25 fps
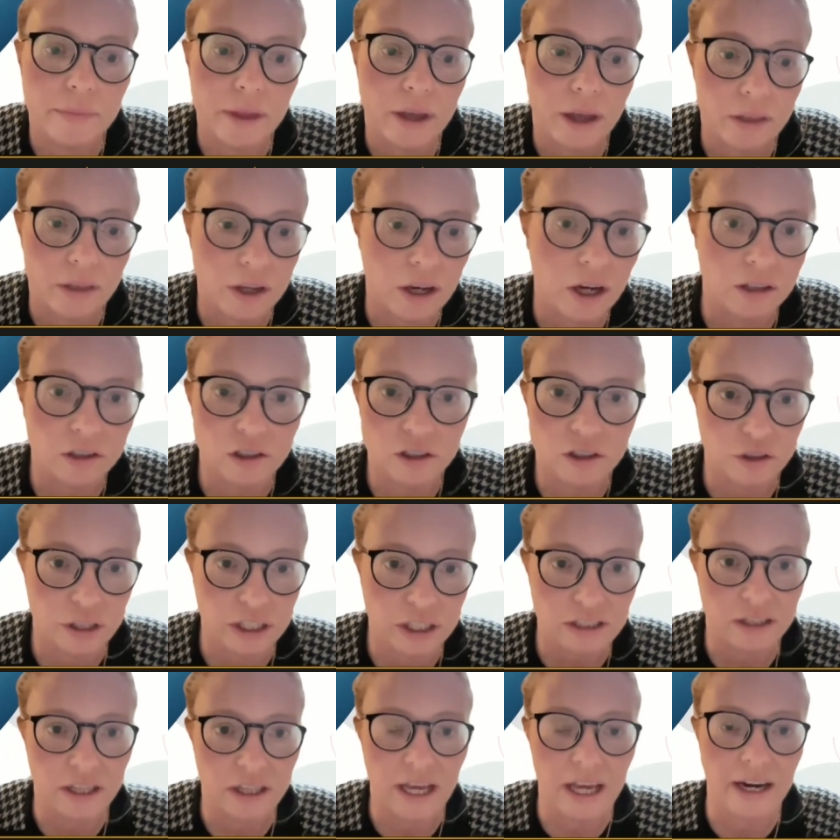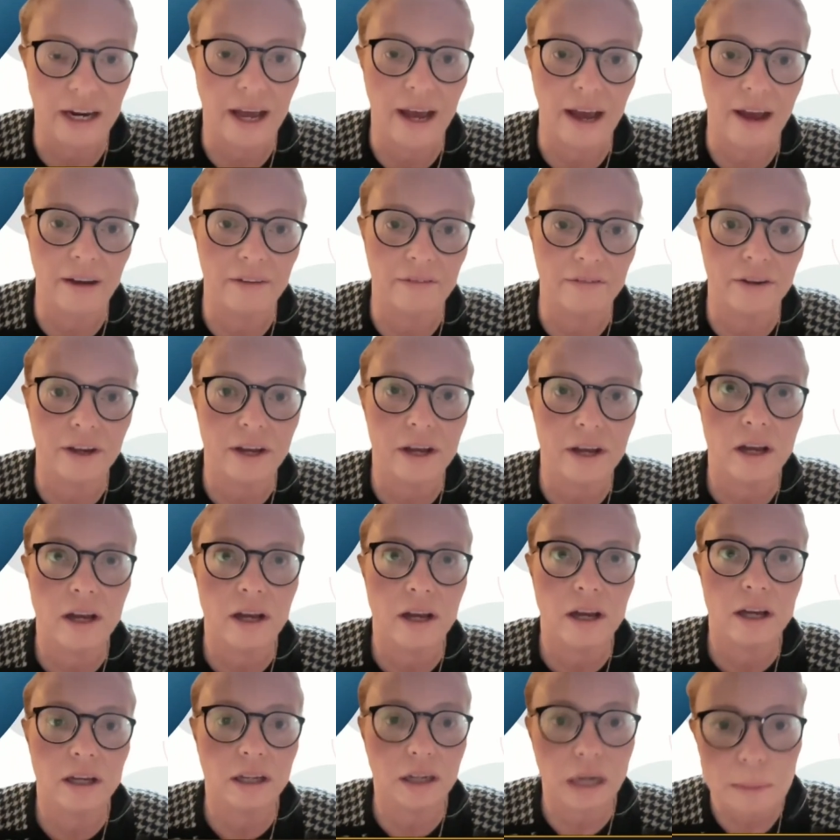other countries that have
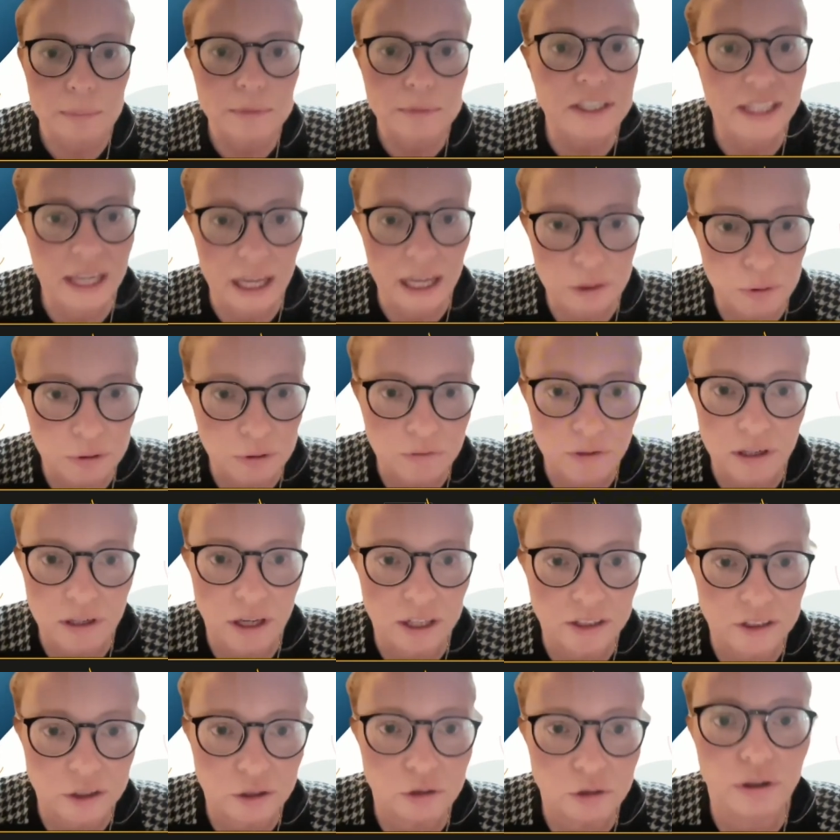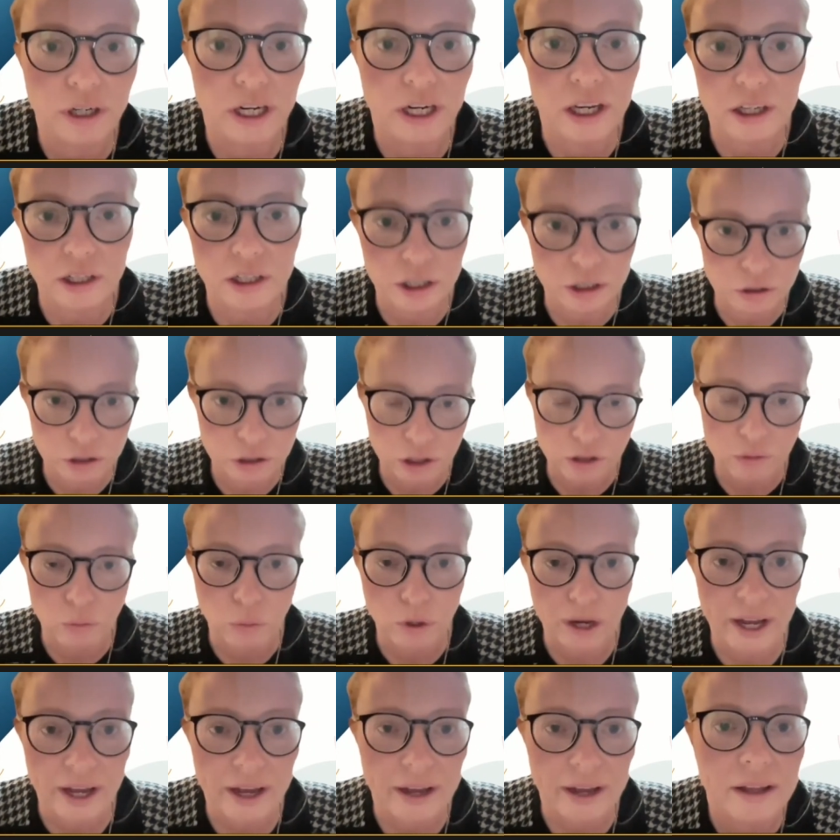clubbed together, if you like, to create a union
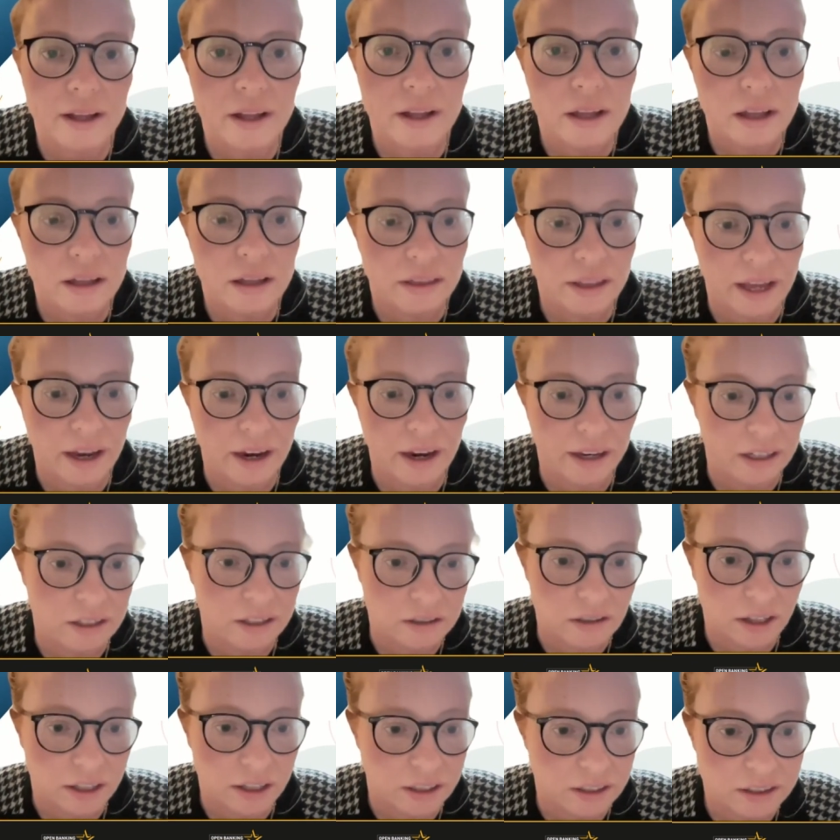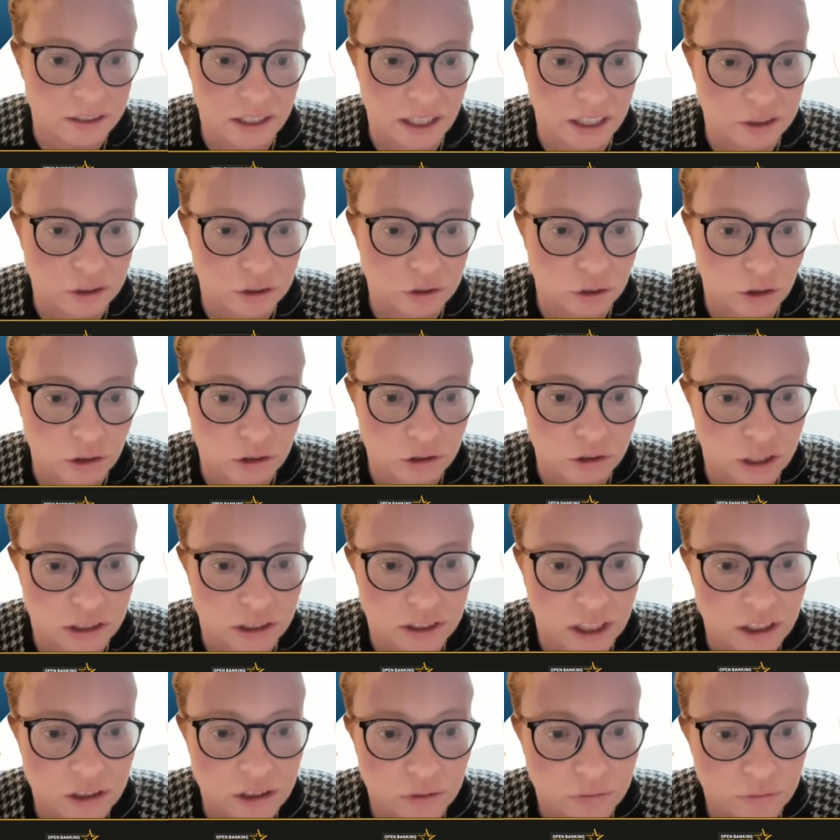where there is, like I say, strong
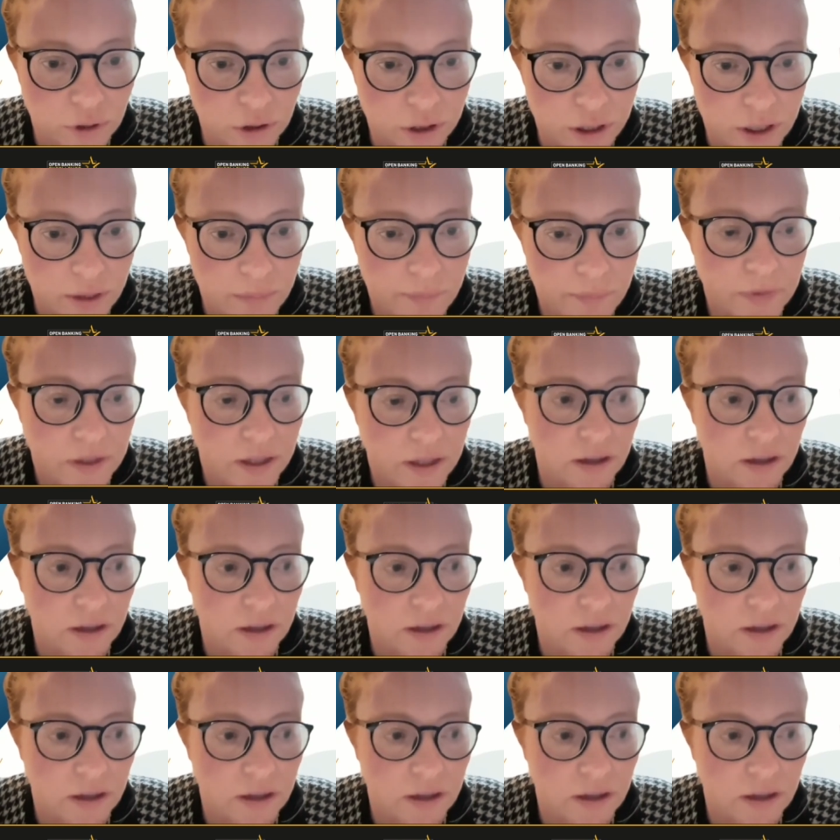transaction volume.